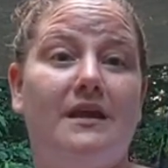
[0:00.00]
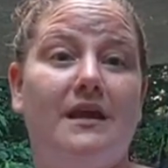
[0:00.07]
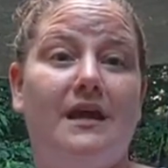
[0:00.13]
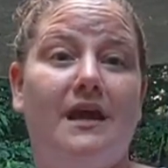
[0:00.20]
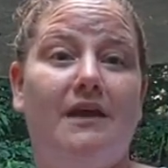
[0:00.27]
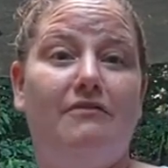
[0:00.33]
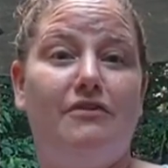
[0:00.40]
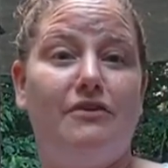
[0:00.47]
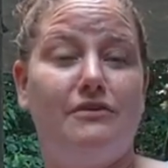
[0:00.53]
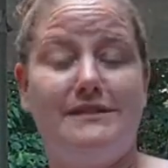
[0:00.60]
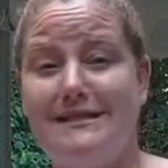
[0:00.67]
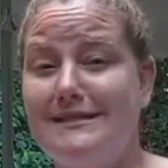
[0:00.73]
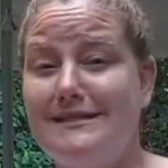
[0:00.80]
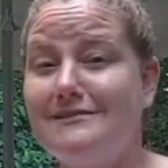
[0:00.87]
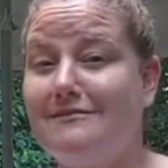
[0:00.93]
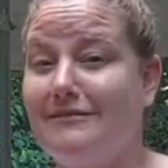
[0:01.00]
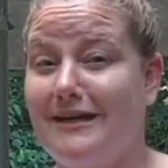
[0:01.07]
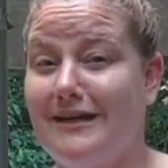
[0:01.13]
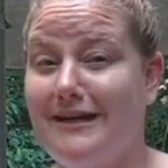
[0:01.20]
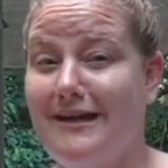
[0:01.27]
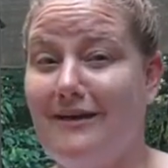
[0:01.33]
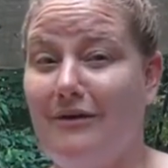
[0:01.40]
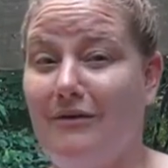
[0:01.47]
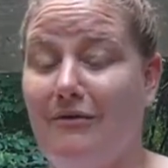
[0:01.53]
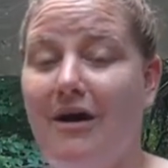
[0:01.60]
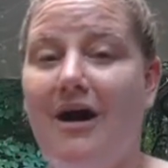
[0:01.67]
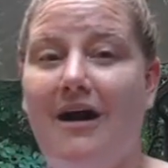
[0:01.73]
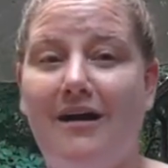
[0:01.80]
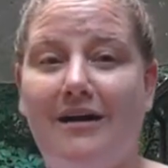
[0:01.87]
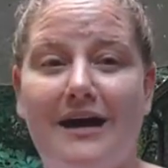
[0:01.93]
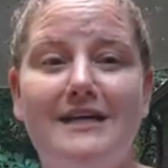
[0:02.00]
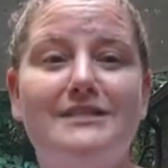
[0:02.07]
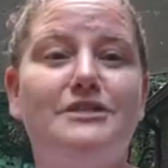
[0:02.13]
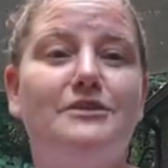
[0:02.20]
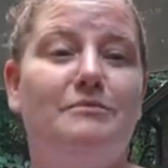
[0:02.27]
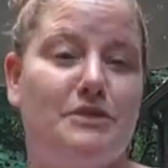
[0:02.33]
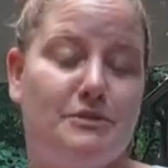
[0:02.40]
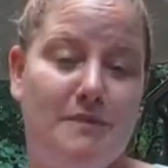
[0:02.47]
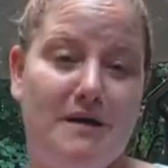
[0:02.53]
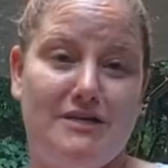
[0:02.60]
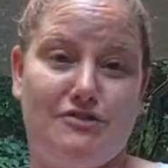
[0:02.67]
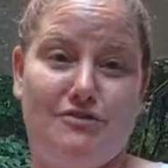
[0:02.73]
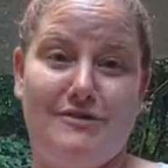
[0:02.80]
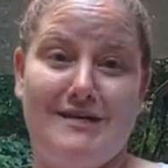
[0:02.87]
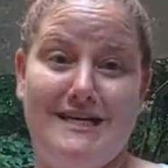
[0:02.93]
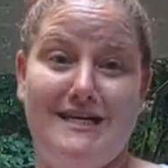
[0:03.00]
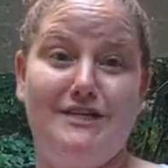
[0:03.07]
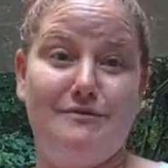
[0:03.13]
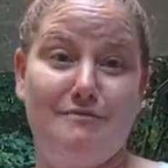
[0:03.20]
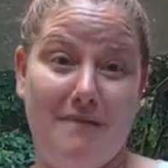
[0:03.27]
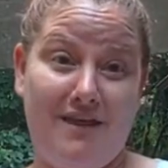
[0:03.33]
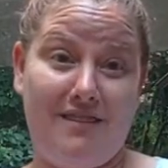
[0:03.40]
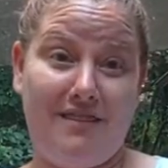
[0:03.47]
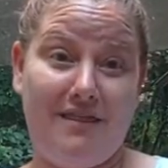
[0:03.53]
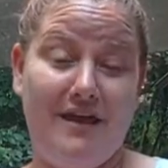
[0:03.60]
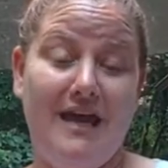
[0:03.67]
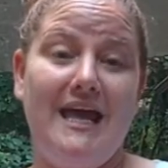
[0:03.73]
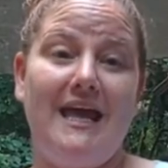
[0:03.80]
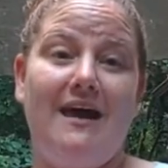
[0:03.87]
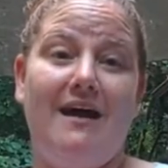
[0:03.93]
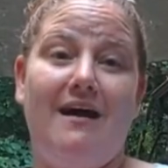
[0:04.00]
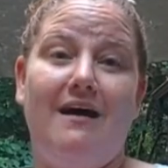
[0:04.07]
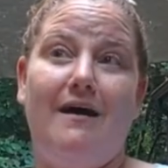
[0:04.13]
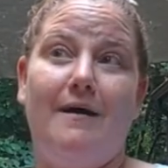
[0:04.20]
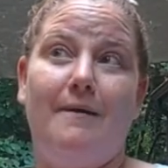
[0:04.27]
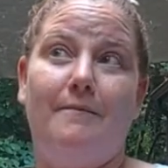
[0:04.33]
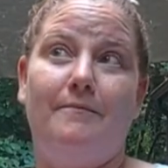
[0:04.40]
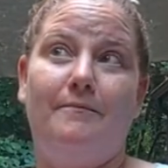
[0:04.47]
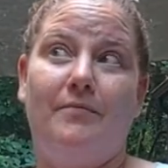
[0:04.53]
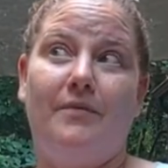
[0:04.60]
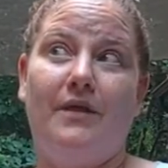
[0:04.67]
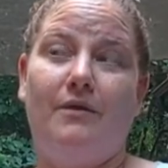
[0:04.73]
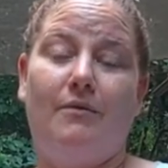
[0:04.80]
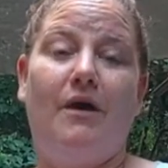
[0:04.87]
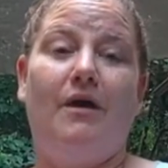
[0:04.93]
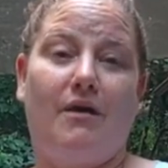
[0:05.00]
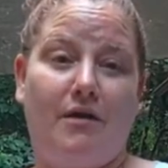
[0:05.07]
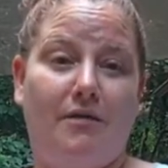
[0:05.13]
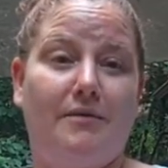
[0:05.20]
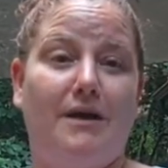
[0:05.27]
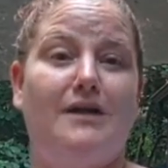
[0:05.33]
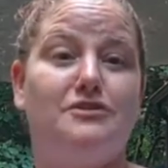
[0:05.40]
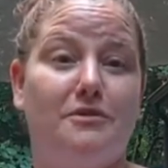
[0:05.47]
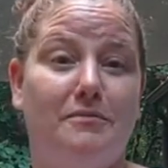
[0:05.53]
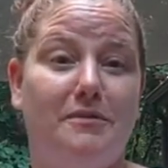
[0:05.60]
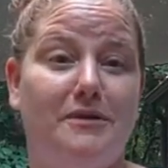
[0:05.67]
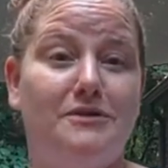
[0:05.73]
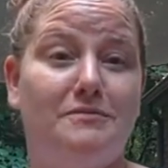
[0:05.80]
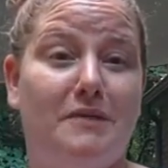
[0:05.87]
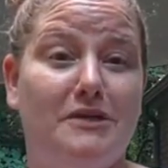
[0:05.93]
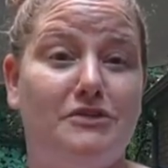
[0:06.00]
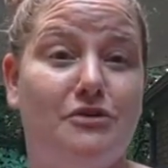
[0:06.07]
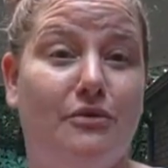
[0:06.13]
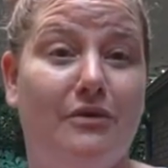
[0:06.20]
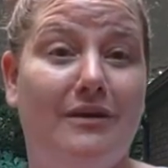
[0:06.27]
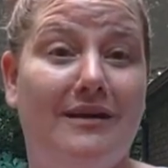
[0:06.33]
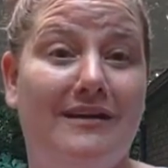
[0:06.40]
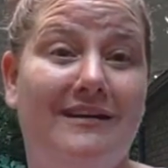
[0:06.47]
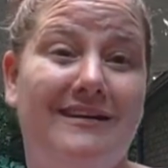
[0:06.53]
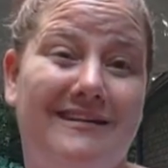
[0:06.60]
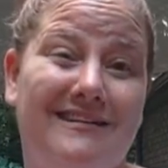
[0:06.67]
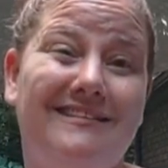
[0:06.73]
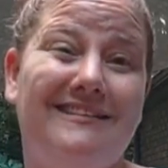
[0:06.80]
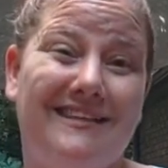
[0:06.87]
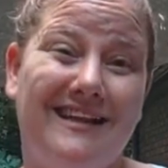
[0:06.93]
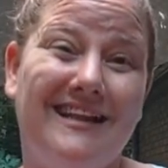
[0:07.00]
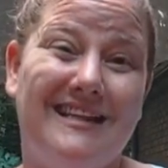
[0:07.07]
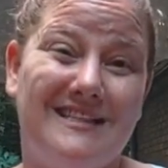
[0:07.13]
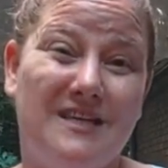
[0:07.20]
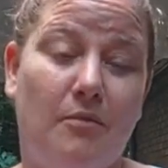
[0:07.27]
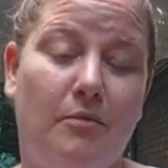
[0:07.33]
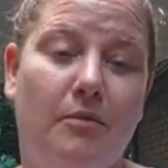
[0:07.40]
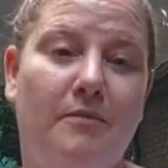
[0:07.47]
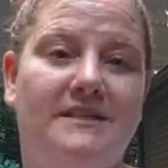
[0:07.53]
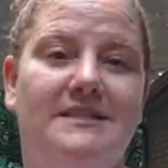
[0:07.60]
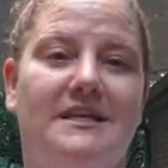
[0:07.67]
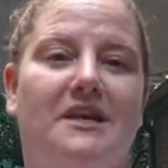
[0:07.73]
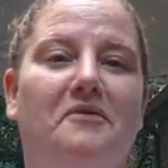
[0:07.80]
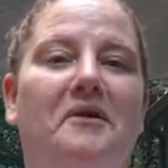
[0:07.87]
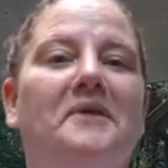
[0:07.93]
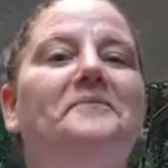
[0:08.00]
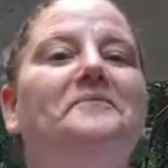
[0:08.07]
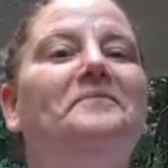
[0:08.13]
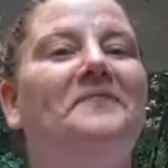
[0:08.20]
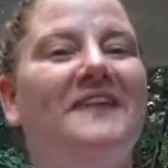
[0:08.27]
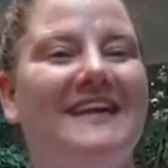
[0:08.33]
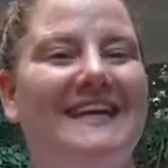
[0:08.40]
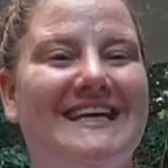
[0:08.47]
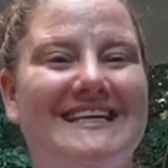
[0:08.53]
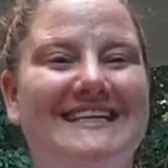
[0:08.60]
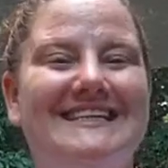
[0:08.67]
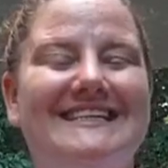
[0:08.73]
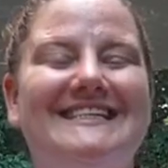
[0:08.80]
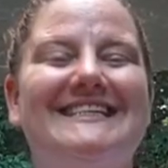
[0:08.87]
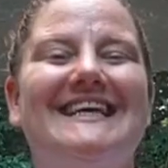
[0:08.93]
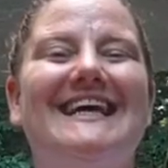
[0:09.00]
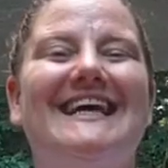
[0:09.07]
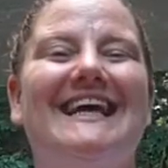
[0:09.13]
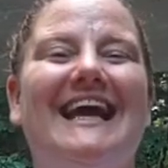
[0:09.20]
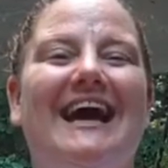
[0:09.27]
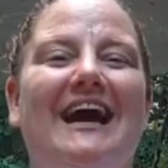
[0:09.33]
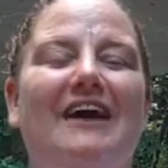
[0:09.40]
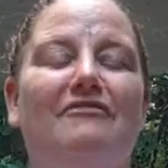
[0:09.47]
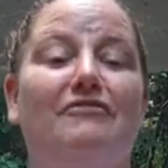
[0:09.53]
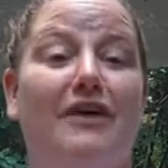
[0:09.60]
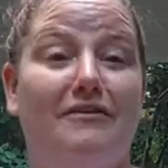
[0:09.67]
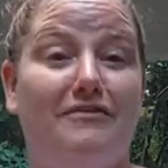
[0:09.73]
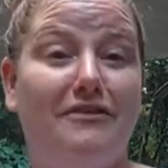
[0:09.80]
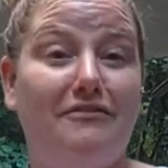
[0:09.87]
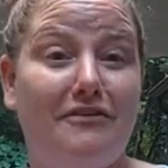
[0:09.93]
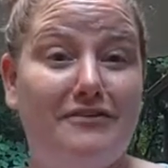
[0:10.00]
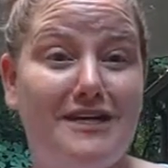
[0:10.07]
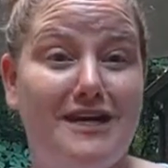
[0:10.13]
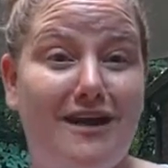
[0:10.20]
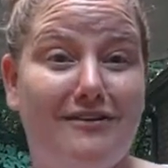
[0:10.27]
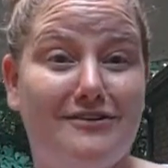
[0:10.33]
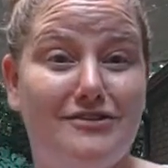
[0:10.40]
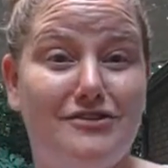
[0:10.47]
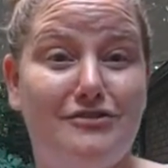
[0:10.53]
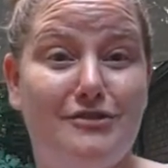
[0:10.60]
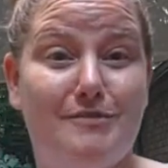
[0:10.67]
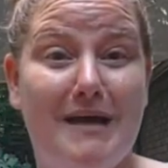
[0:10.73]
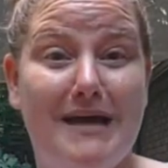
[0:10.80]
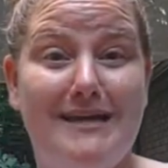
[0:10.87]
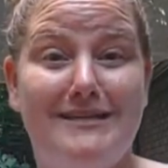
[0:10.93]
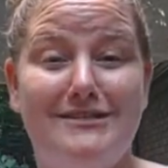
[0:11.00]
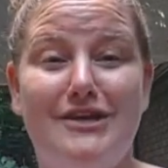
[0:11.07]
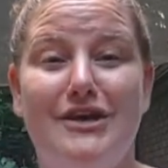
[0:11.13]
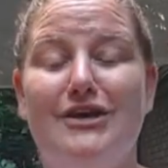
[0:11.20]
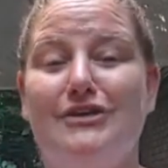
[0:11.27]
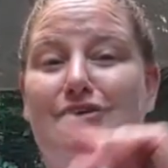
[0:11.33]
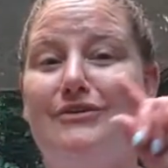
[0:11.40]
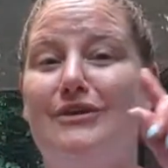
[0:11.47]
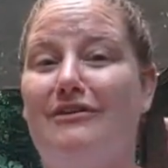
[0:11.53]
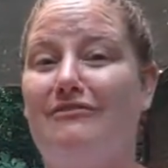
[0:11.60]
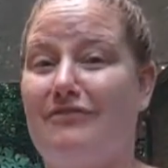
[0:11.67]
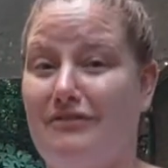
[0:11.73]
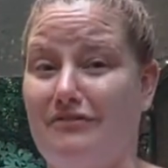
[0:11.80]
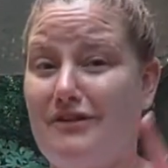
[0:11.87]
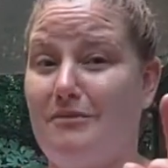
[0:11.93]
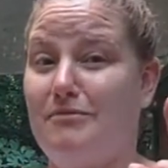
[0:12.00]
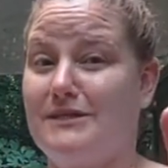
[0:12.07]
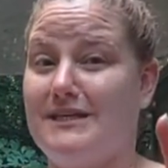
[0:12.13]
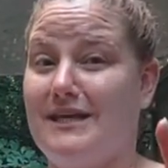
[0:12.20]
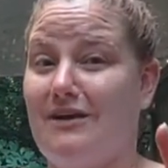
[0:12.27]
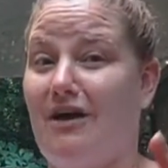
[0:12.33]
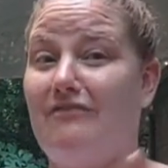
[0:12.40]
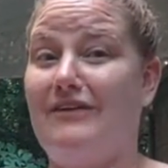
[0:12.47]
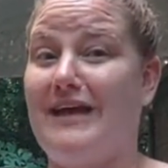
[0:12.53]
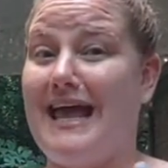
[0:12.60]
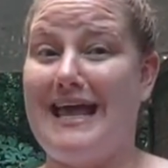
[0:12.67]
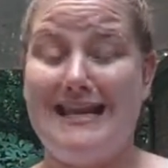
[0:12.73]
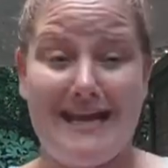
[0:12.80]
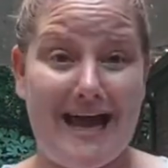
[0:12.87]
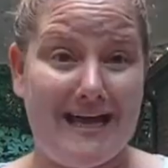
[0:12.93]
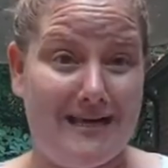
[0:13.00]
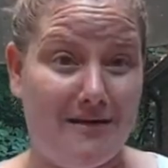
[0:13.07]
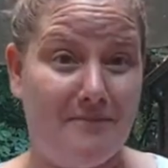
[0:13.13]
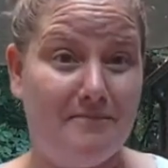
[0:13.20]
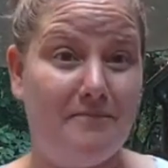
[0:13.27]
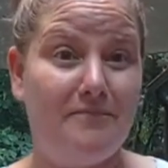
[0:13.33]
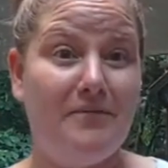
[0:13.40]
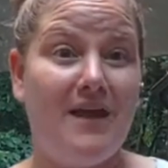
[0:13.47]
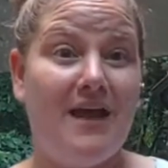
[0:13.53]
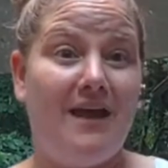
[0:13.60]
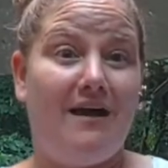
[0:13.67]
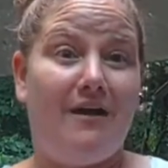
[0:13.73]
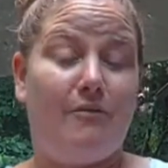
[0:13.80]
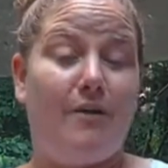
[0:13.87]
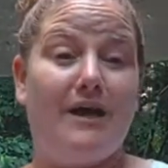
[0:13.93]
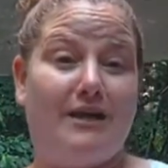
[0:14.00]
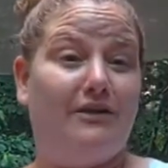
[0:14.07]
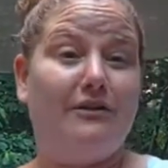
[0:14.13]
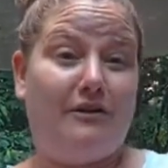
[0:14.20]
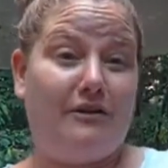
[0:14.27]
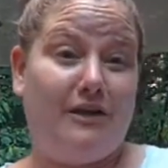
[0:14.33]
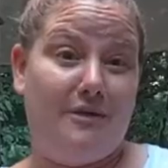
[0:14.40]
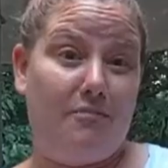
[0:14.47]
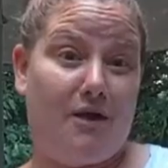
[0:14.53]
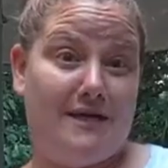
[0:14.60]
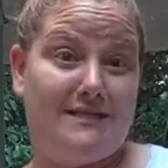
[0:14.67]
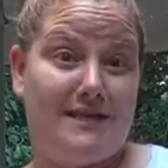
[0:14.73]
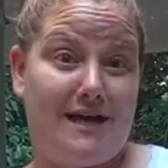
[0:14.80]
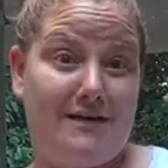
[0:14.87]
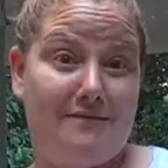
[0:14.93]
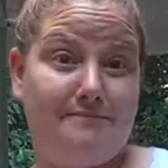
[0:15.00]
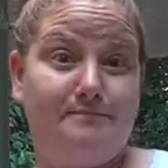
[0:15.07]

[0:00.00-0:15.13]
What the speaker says: if you didn't already know, our customer special each month, well, our customer special the last couple months anyway, is for every $50 you spend, you get 50% off any item, a regularly priced item.